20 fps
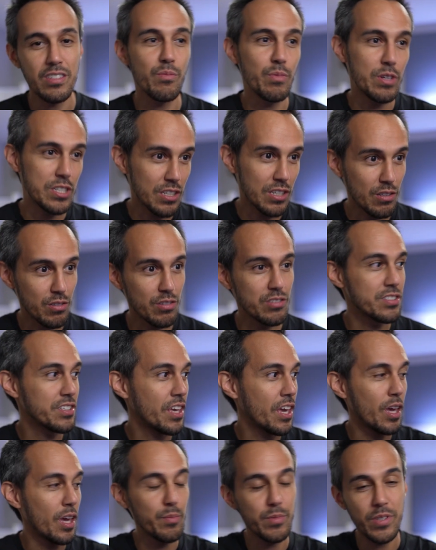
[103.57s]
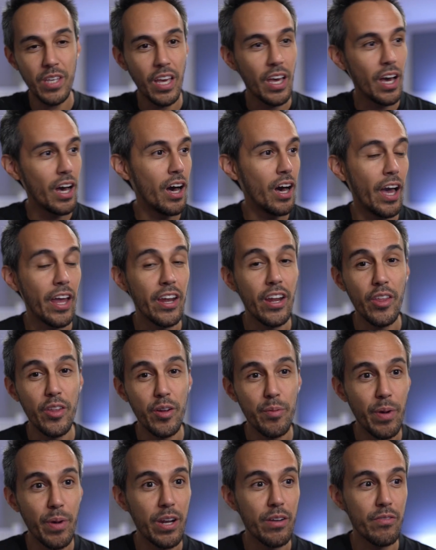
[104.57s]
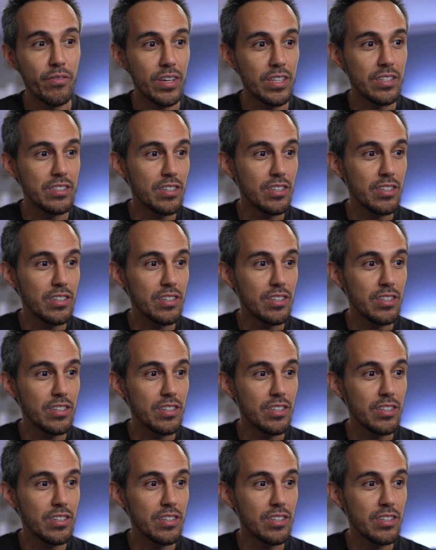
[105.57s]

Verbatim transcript: which includes games and other benefits.